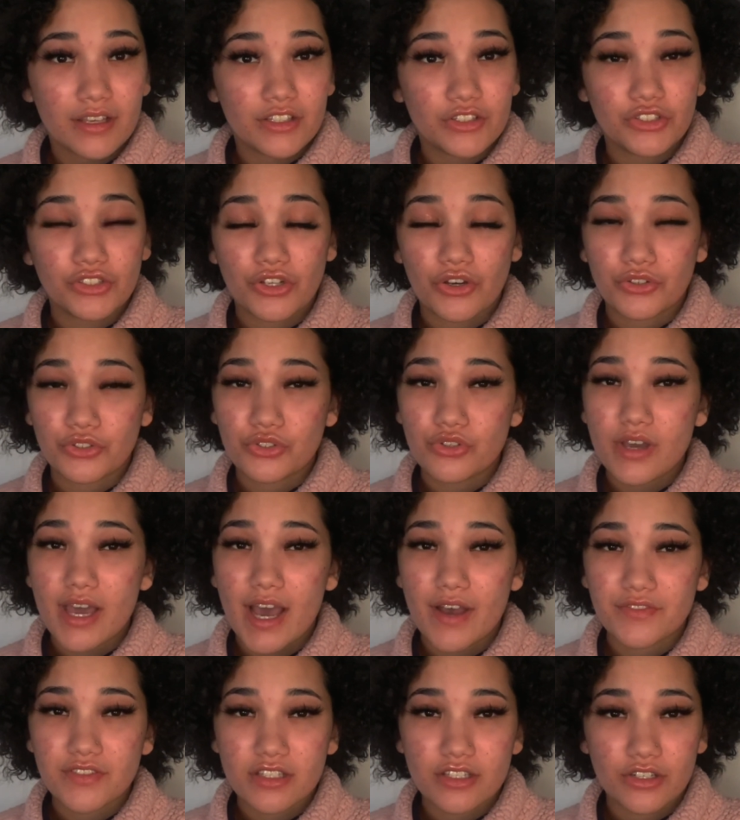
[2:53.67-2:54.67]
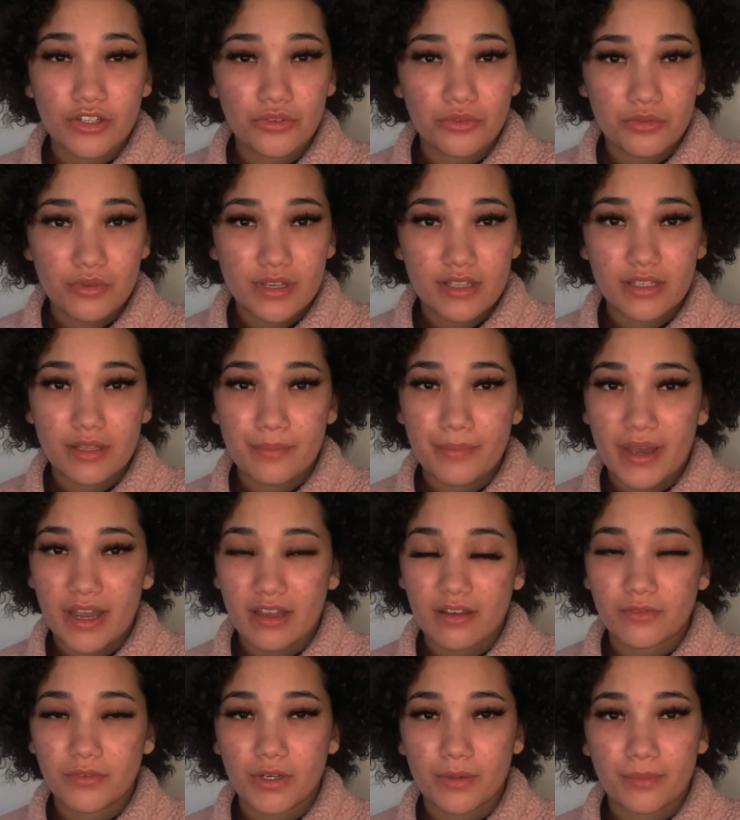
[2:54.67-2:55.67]
You know, you have to know in the
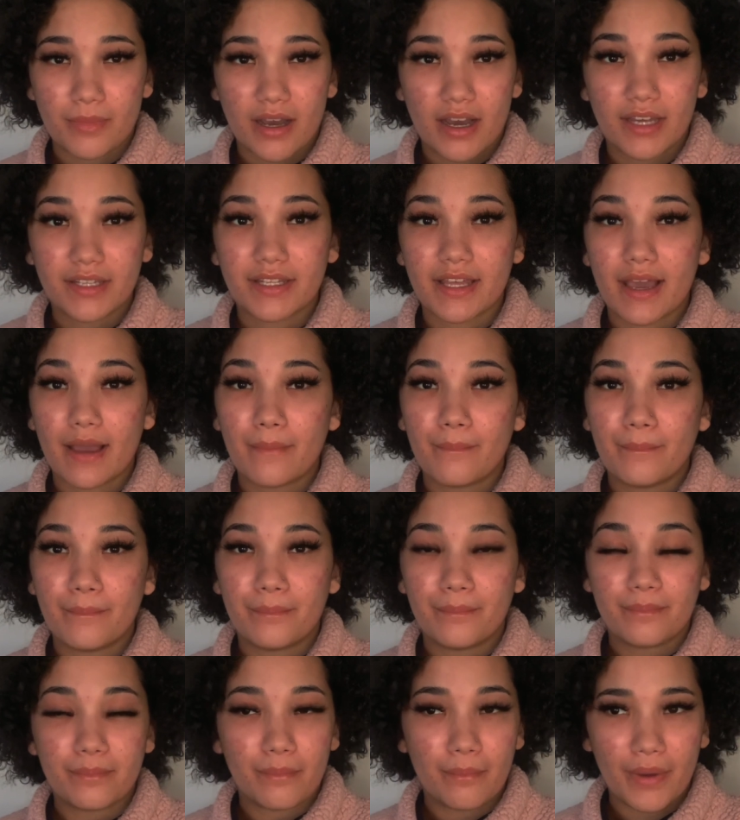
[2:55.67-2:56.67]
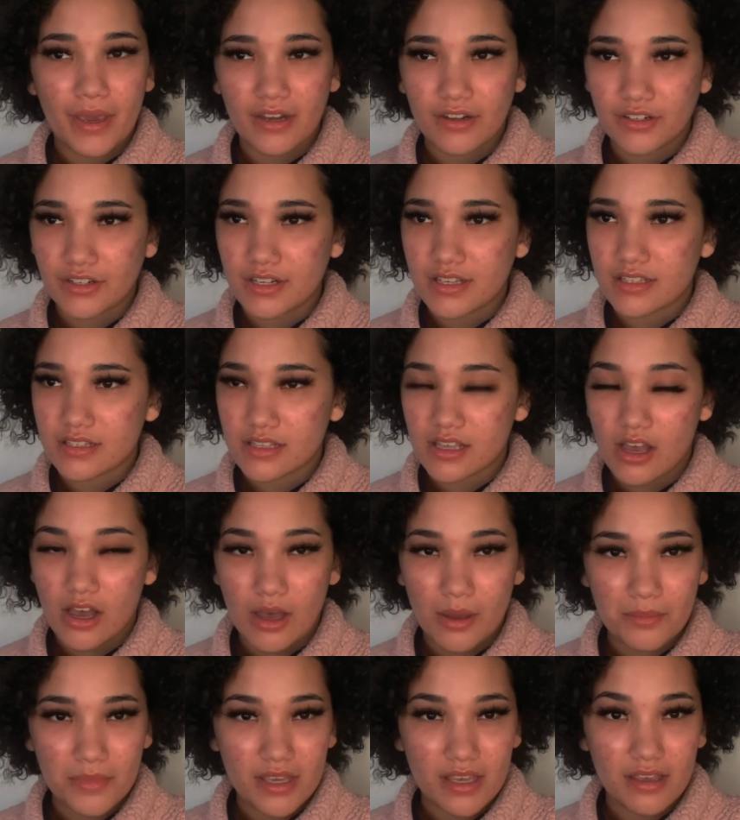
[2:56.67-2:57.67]
back of your mind that better is
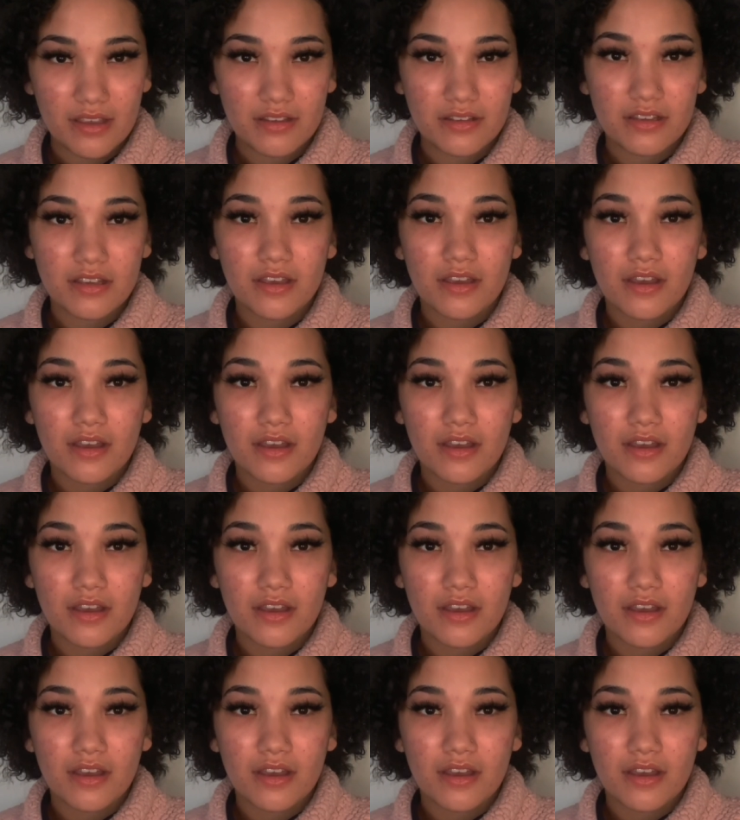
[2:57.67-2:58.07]
coming,